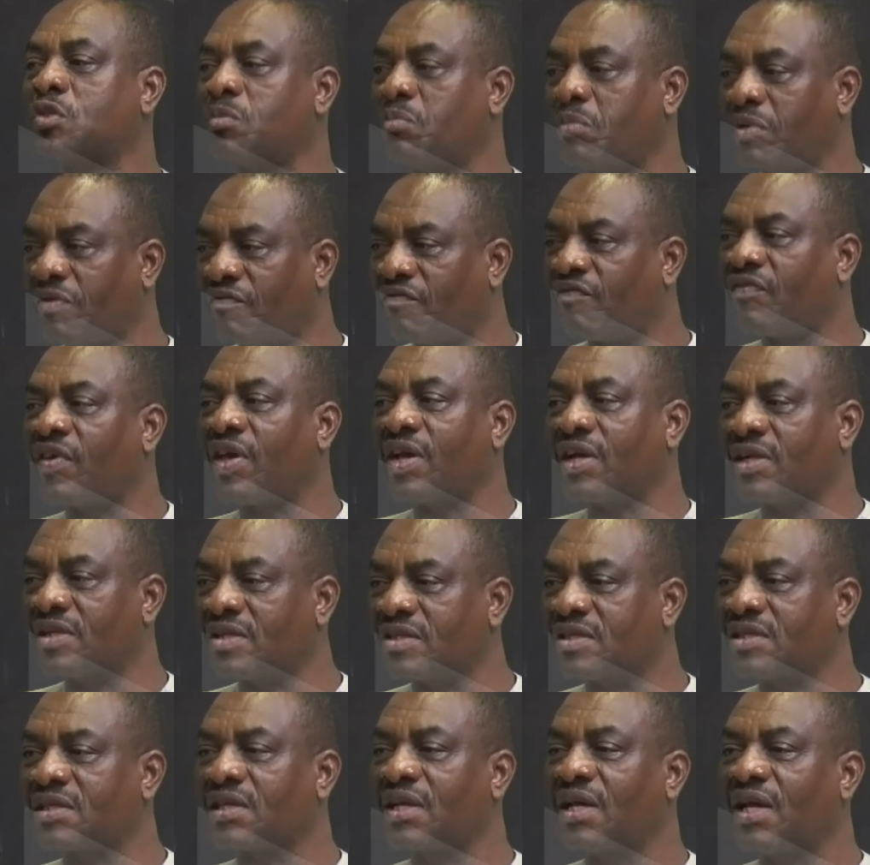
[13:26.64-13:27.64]
be
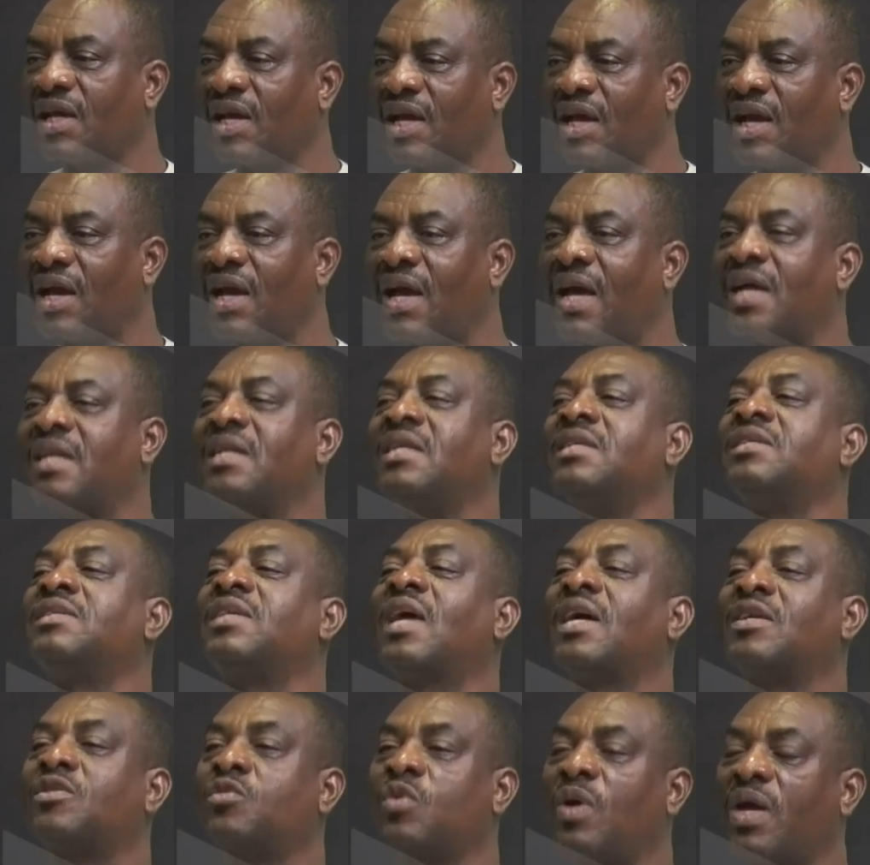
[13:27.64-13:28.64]
felt, and is
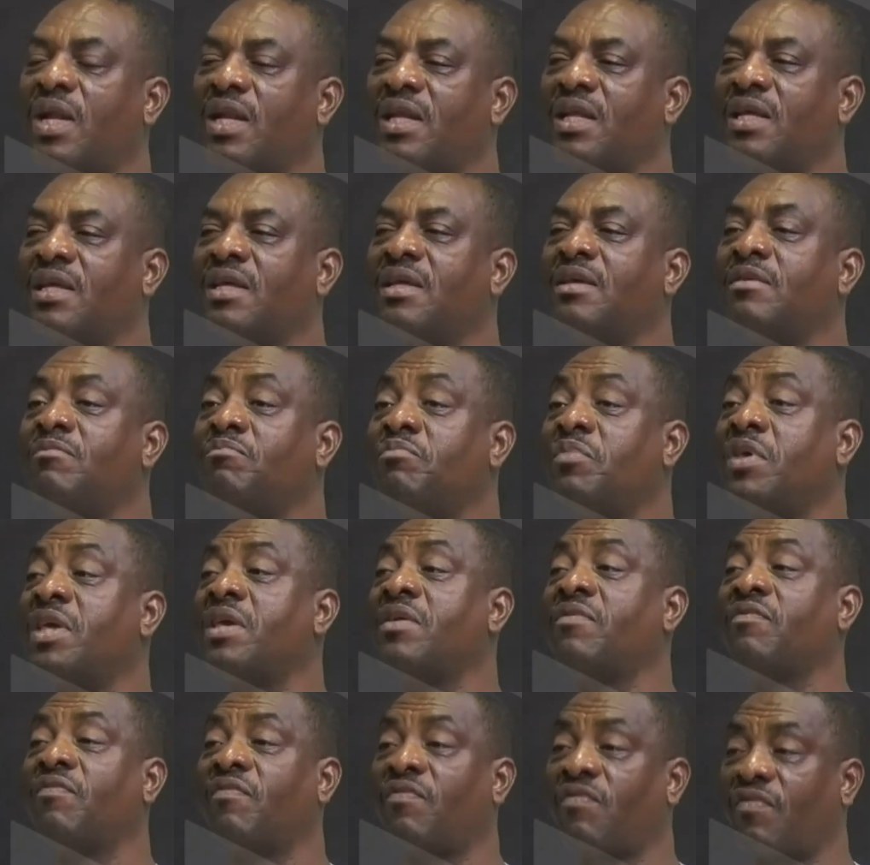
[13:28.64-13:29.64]
actually
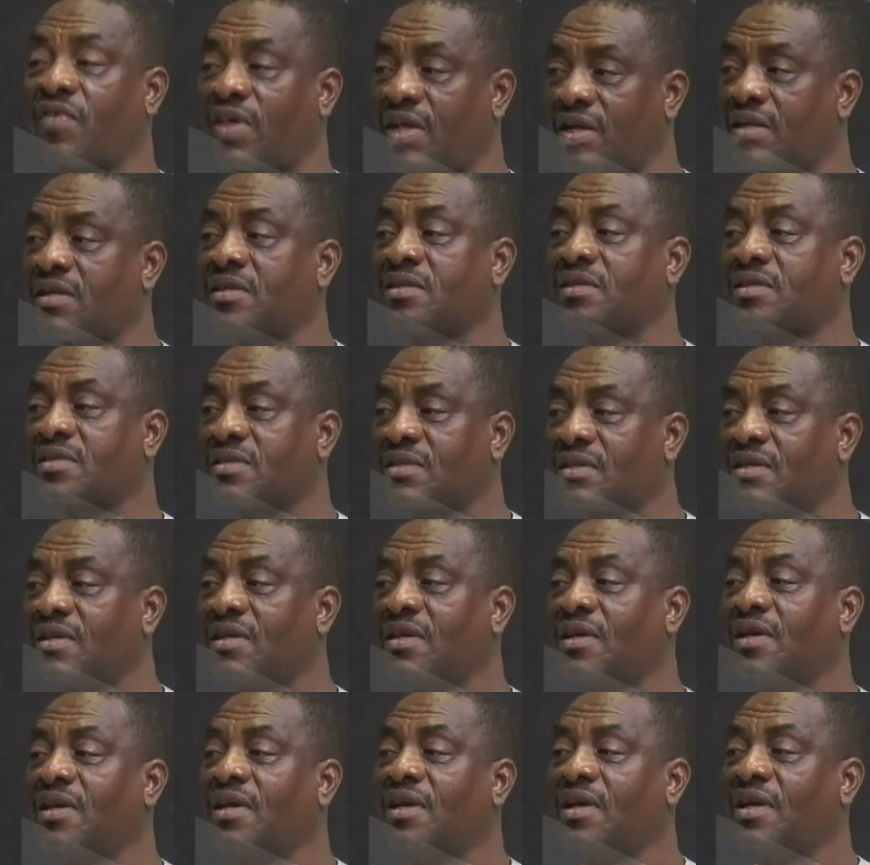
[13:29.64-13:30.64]
being felt.
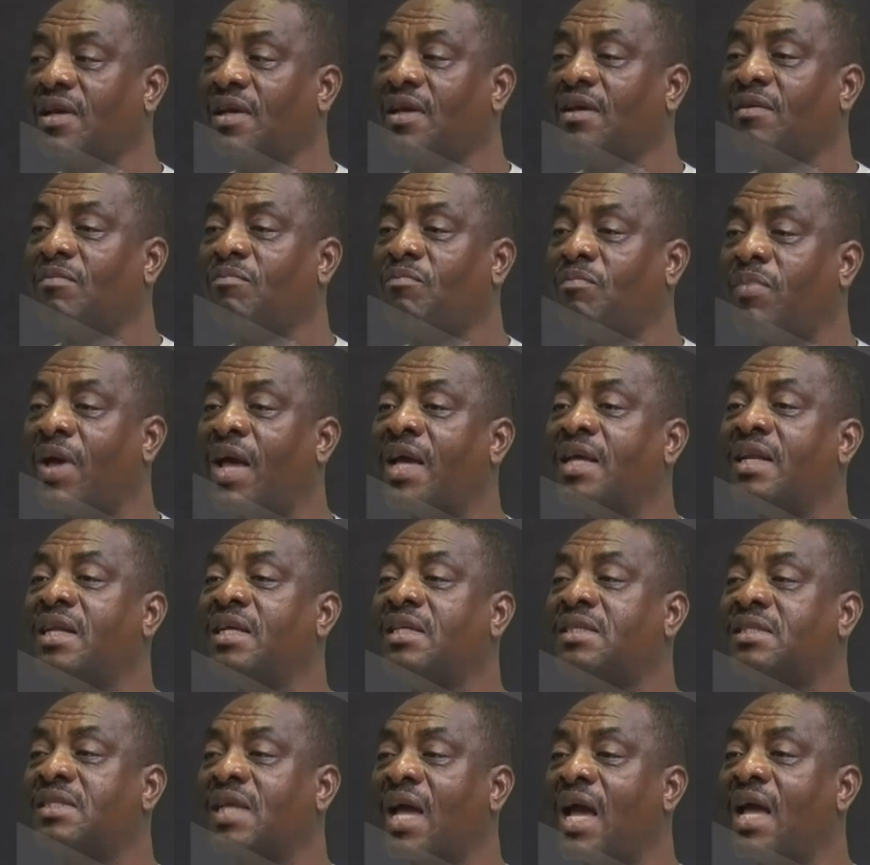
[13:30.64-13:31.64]
By the
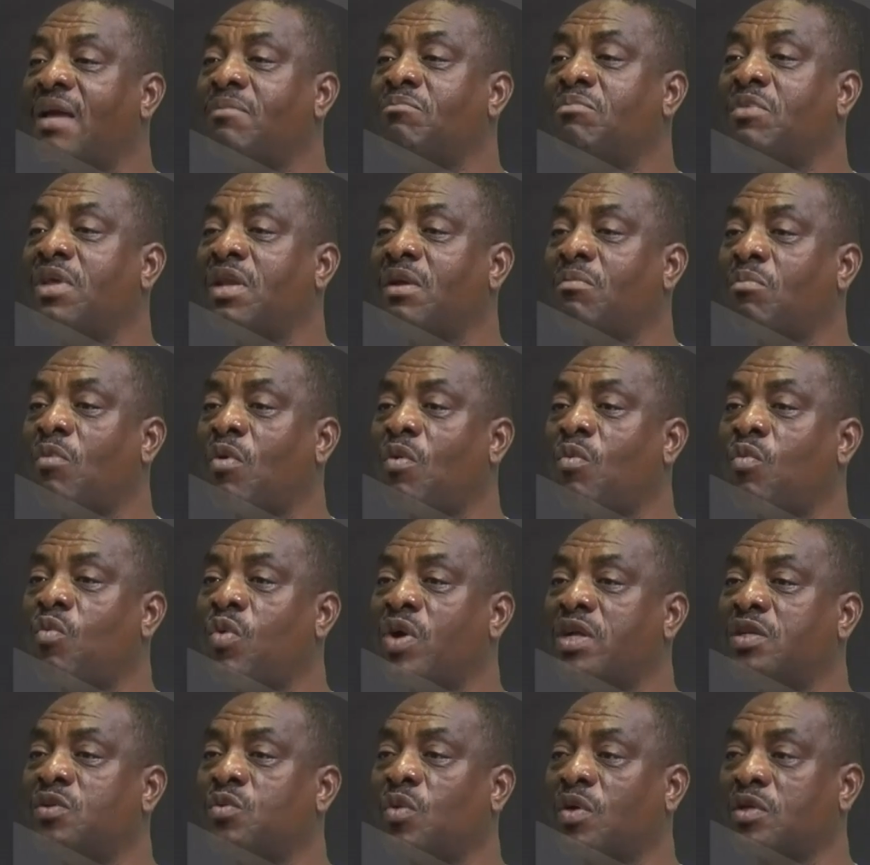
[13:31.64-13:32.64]
time minimum
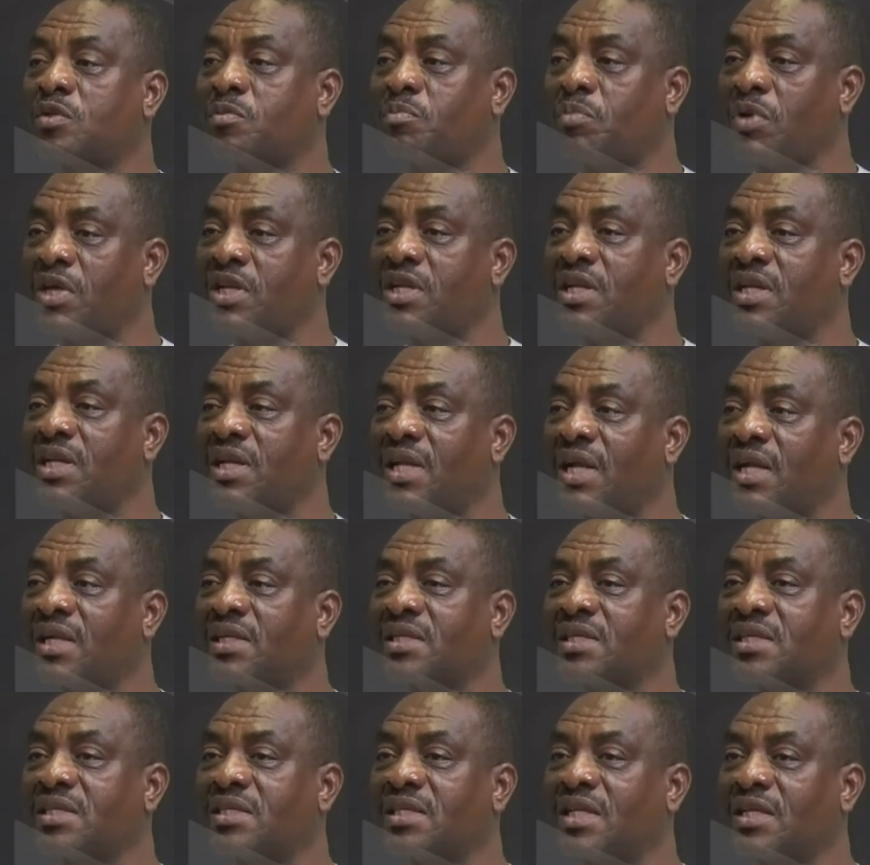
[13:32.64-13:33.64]
wage was paid in
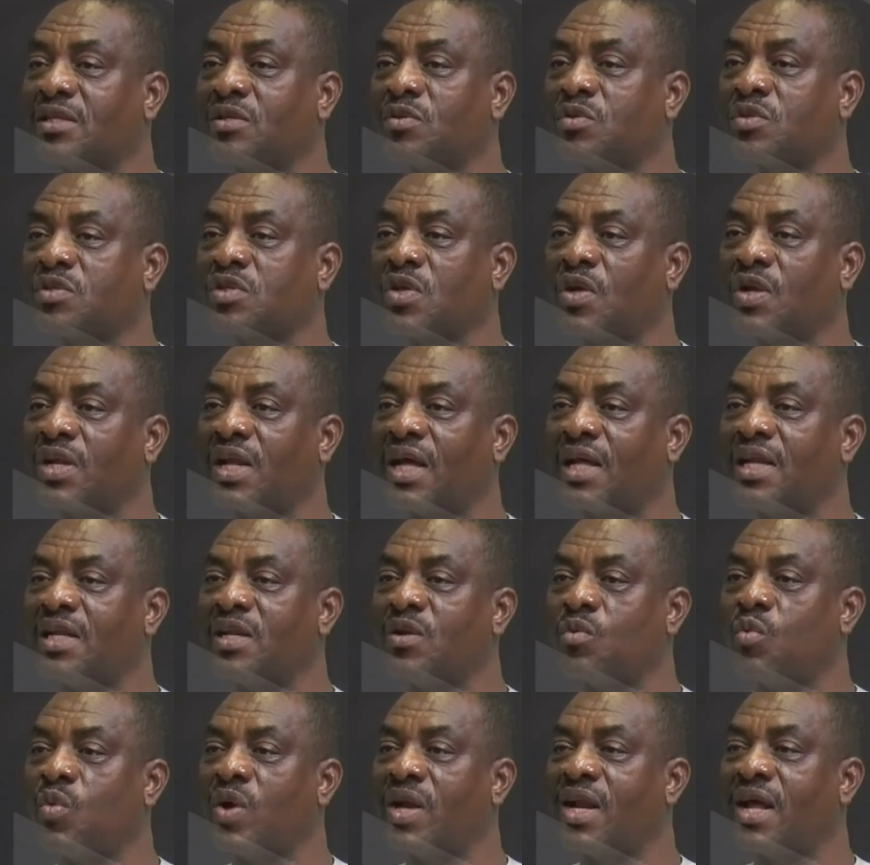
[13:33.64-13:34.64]
Delta State, you saw that
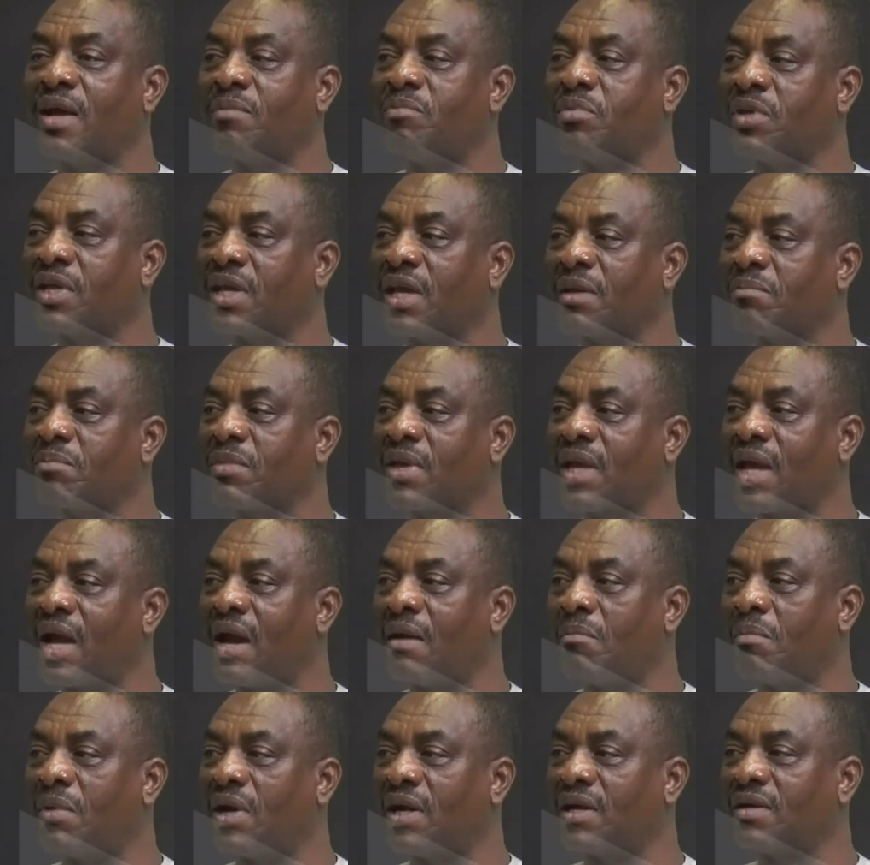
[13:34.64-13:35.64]
the weather became calmer